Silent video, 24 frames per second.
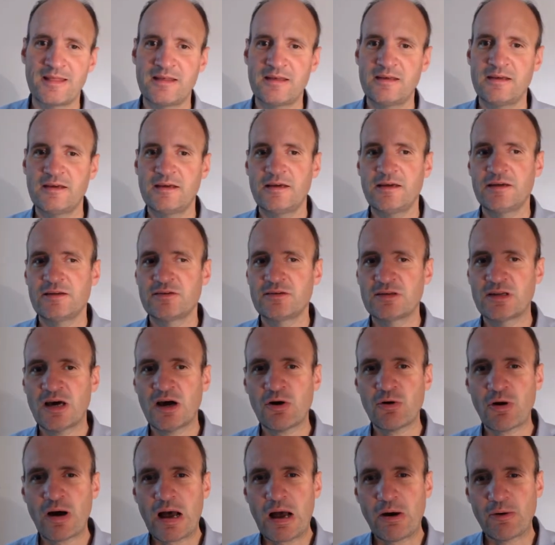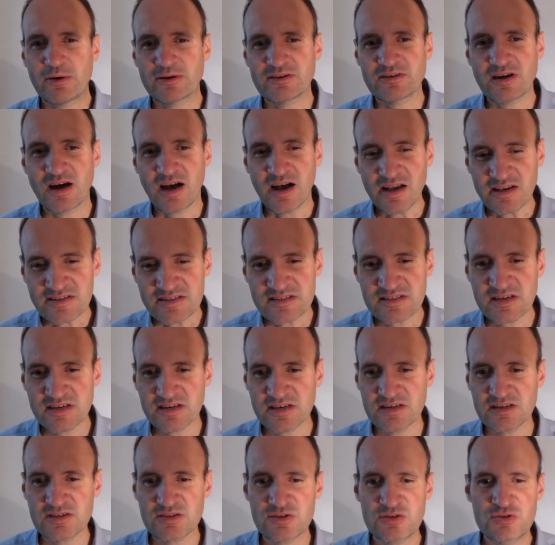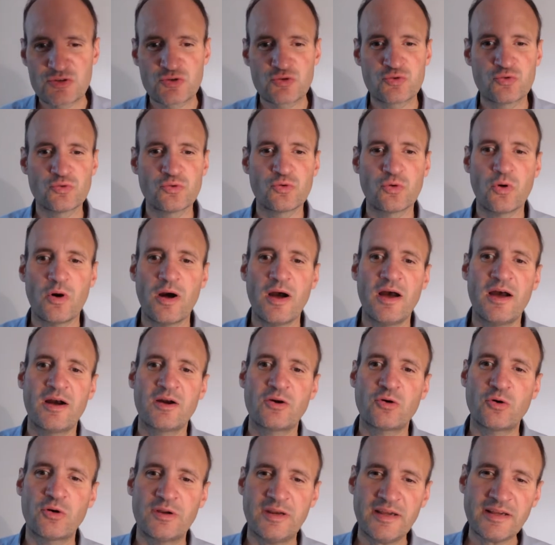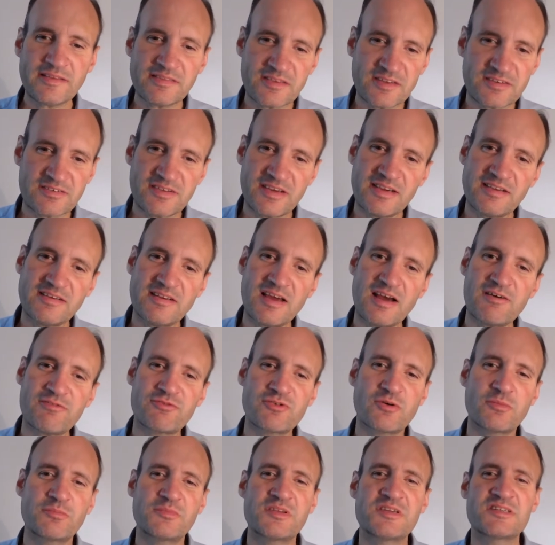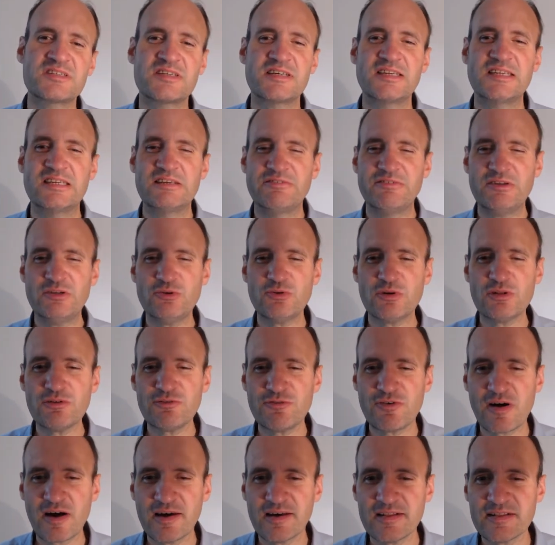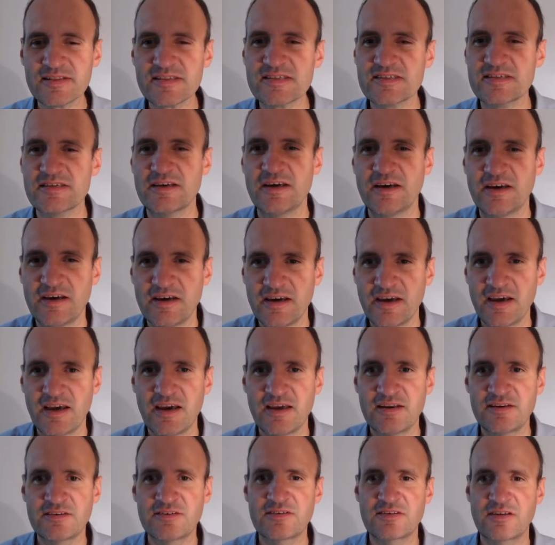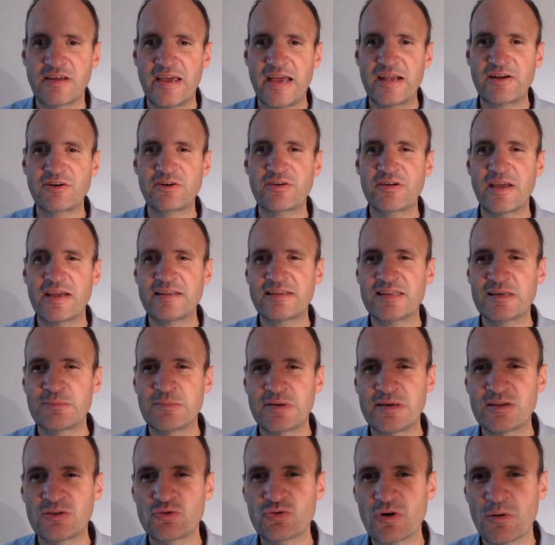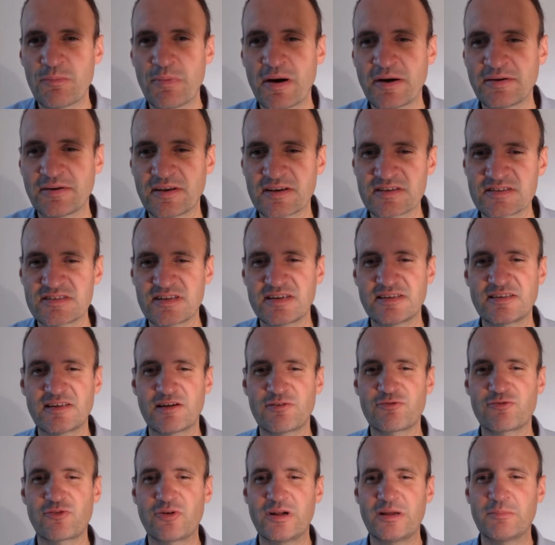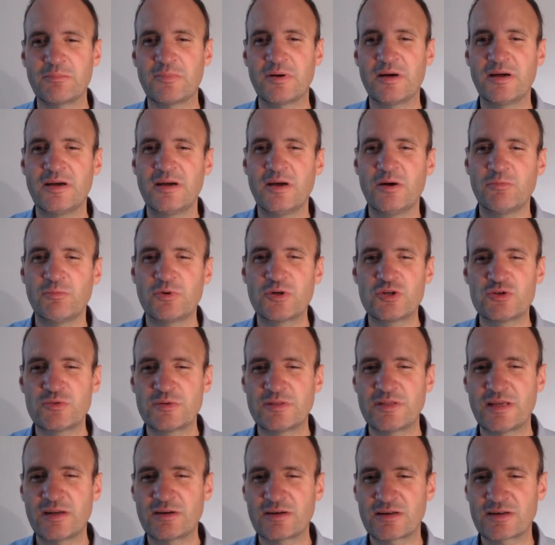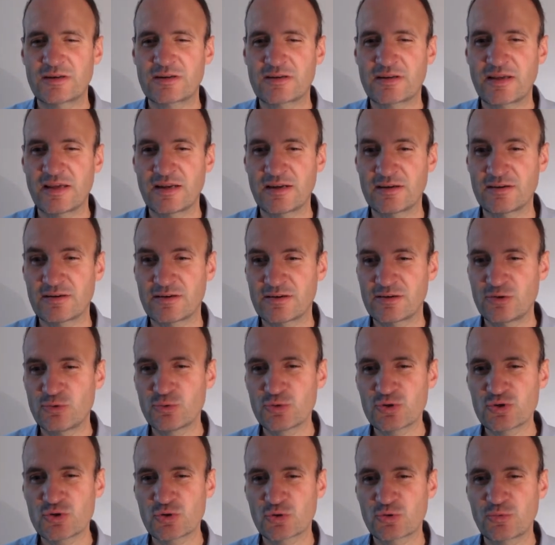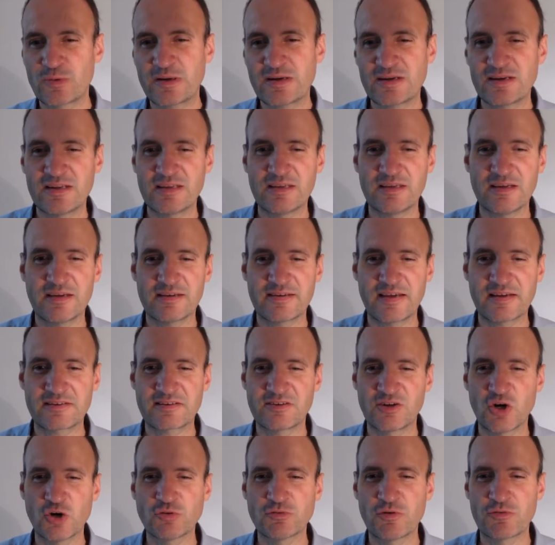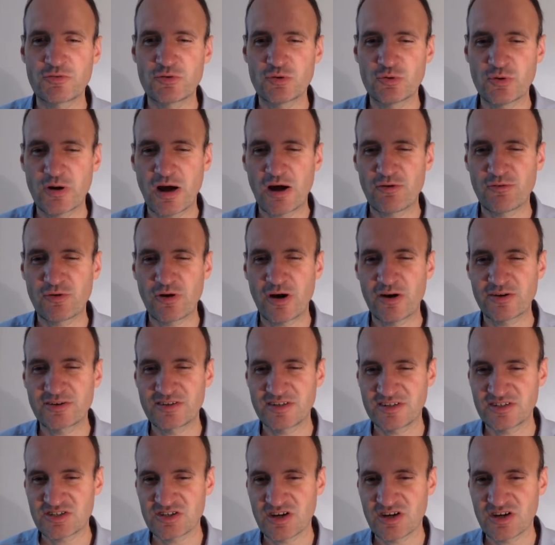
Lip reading: Now our task is to collect the data from these individual files and aggregate them into a Pandas data frame, which we then can use to quickly get an overview of our data.